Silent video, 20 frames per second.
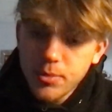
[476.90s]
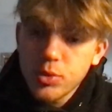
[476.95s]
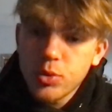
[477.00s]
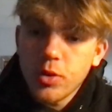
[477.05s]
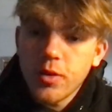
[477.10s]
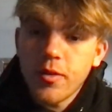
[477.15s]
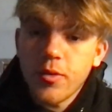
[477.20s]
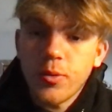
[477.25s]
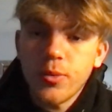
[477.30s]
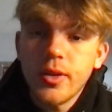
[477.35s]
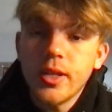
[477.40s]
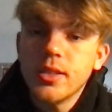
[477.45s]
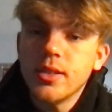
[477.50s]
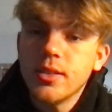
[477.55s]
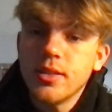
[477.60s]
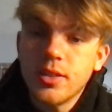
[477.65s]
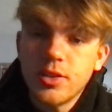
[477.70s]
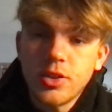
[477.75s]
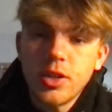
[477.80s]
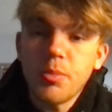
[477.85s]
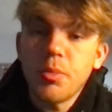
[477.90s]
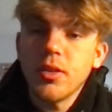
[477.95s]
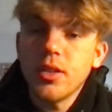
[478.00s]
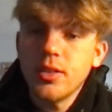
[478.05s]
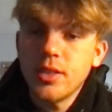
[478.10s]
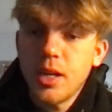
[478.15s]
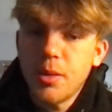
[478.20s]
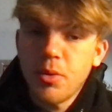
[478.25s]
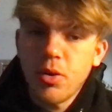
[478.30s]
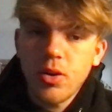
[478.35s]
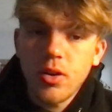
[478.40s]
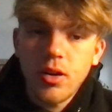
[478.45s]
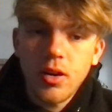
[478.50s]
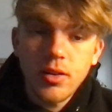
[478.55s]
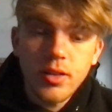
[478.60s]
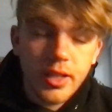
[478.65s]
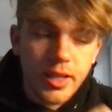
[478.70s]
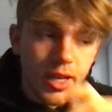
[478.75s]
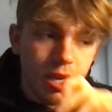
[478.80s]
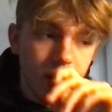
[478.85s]
sort of a reason to jump on the demo call.
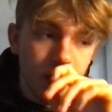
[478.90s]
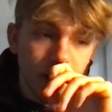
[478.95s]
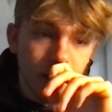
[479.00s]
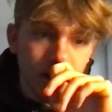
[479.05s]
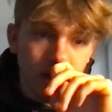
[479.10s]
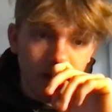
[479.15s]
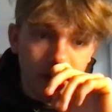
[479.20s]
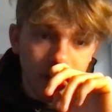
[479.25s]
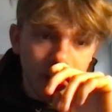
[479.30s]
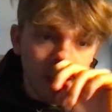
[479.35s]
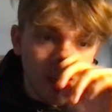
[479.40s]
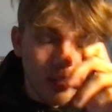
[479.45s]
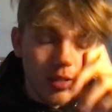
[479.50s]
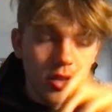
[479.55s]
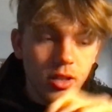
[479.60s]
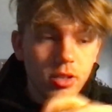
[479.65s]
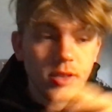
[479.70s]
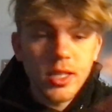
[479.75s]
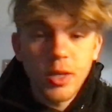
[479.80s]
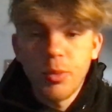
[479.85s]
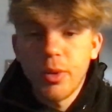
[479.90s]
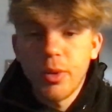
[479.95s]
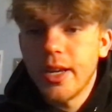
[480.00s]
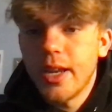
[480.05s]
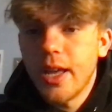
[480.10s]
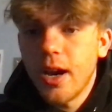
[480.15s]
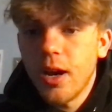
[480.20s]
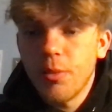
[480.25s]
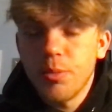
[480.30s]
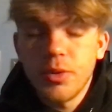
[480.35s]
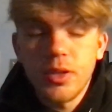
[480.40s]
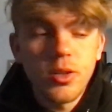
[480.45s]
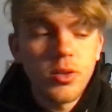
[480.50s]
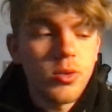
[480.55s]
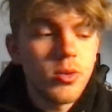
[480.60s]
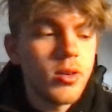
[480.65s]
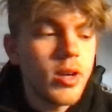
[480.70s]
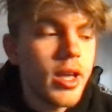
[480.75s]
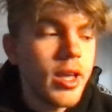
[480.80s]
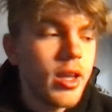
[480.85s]
Like, hey, like, looks like help
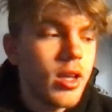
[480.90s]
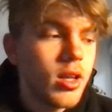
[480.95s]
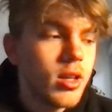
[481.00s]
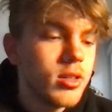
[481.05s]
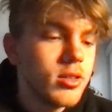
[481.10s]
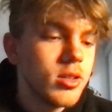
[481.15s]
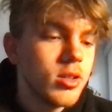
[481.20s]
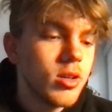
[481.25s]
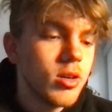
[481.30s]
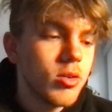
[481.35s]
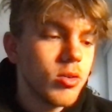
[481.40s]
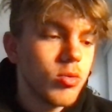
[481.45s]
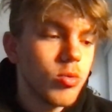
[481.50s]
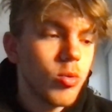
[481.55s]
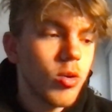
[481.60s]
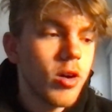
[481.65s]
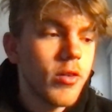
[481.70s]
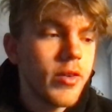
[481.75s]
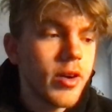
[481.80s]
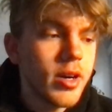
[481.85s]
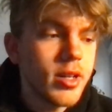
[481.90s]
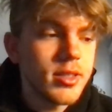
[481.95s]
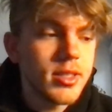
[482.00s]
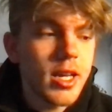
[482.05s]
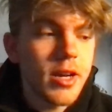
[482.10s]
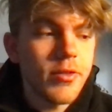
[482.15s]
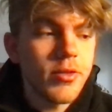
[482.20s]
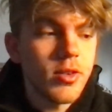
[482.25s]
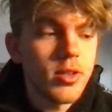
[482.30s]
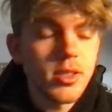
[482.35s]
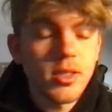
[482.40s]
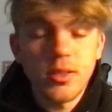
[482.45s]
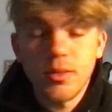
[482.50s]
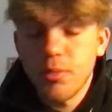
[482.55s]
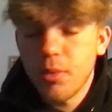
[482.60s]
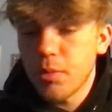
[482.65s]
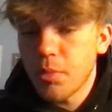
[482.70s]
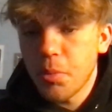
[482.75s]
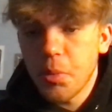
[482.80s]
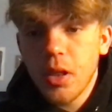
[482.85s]
you, and through our various efforts and
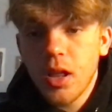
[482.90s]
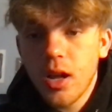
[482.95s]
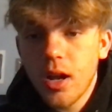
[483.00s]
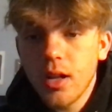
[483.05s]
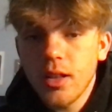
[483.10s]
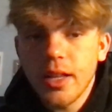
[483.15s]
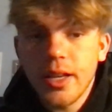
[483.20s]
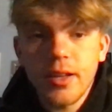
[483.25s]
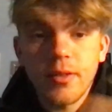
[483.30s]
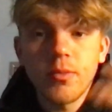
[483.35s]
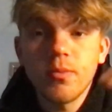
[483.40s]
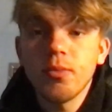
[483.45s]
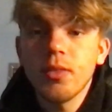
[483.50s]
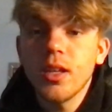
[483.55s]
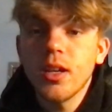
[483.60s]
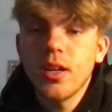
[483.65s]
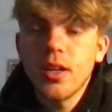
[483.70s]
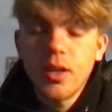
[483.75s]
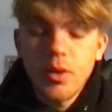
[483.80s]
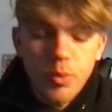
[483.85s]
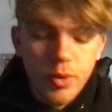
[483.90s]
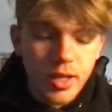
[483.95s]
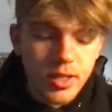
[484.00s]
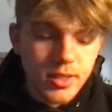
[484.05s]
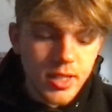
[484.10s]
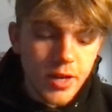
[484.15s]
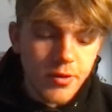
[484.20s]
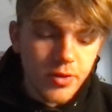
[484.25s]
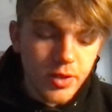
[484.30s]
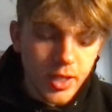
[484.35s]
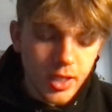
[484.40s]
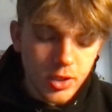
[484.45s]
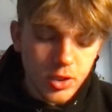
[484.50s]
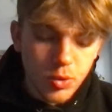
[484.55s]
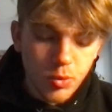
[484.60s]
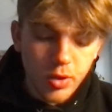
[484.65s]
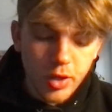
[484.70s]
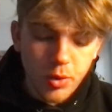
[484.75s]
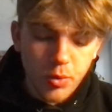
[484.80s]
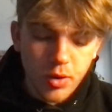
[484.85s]
blah blah blah, like, we can definitely get you
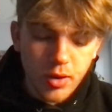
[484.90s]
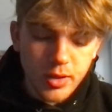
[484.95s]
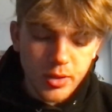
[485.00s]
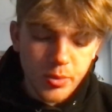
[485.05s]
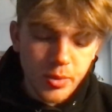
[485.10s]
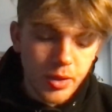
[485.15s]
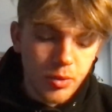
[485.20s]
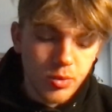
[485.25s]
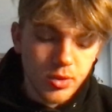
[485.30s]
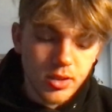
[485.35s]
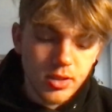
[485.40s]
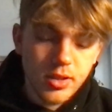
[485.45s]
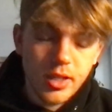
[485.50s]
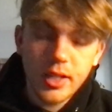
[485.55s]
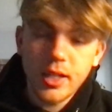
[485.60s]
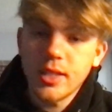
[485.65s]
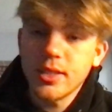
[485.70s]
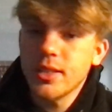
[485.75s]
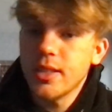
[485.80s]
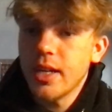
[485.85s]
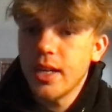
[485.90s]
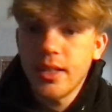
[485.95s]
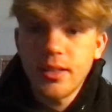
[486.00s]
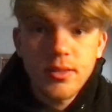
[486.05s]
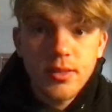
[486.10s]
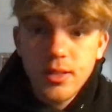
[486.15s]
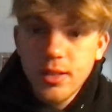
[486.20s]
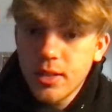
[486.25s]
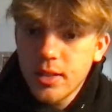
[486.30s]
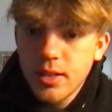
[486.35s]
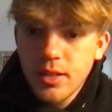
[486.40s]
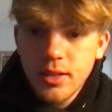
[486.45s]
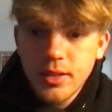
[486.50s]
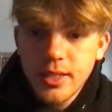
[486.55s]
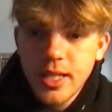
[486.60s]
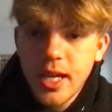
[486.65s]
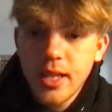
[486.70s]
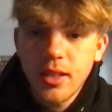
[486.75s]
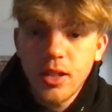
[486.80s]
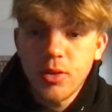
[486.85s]
where you want to be, which is like, let's say
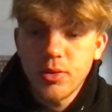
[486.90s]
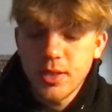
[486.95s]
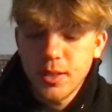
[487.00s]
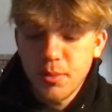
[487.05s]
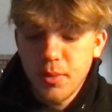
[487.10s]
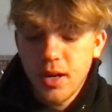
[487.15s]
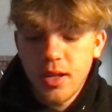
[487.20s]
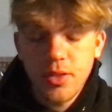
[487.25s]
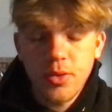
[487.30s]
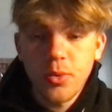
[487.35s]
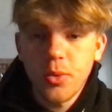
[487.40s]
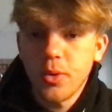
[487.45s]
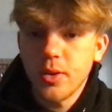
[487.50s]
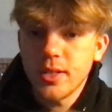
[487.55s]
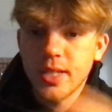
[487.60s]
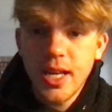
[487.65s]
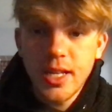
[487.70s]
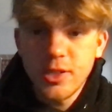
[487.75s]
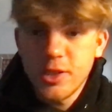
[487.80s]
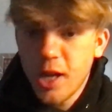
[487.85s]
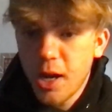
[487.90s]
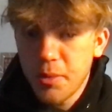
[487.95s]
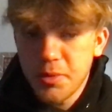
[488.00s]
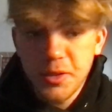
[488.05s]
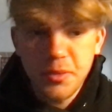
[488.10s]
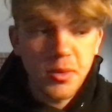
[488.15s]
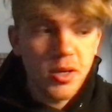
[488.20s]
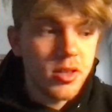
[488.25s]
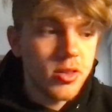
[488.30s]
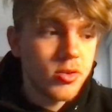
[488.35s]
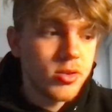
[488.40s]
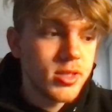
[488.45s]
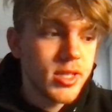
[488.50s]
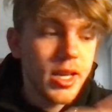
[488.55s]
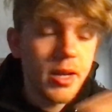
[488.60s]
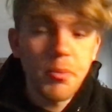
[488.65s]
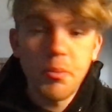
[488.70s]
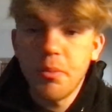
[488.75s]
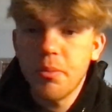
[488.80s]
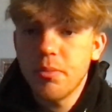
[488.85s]
10 loans a month, or 10 jobs a month, or
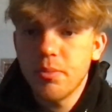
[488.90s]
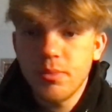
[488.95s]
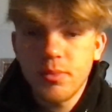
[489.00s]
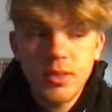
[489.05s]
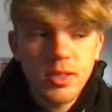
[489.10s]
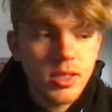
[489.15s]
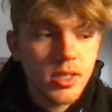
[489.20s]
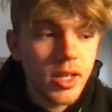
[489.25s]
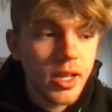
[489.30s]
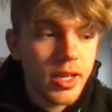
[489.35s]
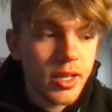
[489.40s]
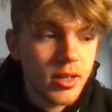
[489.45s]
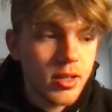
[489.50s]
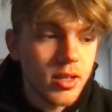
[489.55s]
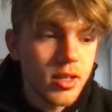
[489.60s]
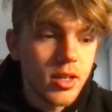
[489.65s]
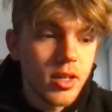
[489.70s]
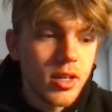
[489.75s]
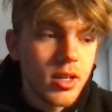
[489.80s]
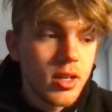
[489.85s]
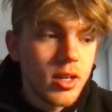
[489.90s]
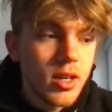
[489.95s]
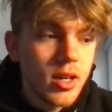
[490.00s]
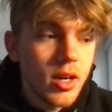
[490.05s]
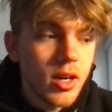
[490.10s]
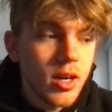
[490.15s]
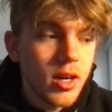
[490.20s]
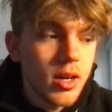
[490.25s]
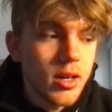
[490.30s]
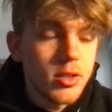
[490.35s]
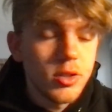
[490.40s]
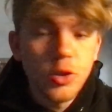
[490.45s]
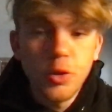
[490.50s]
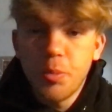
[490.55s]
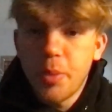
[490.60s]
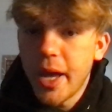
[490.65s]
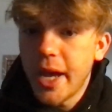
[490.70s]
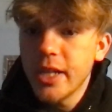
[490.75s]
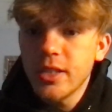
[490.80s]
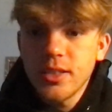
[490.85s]
10 like new
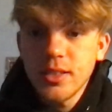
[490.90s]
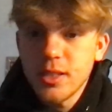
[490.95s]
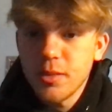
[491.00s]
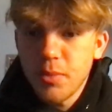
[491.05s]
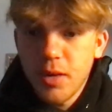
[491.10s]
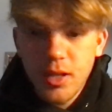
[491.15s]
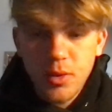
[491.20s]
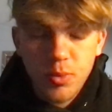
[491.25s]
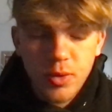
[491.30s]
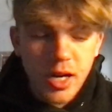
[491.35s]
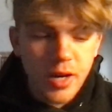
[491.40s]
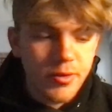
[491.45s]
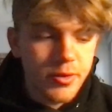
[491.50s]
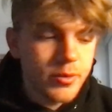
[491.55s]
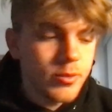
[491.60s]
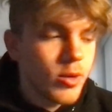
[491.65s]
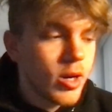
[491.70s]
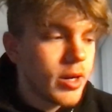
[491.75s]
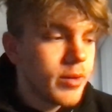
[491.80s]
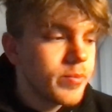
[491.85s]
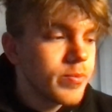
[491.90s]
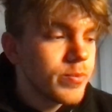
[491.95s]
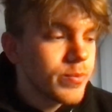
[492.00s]
patients a month, whatever, right?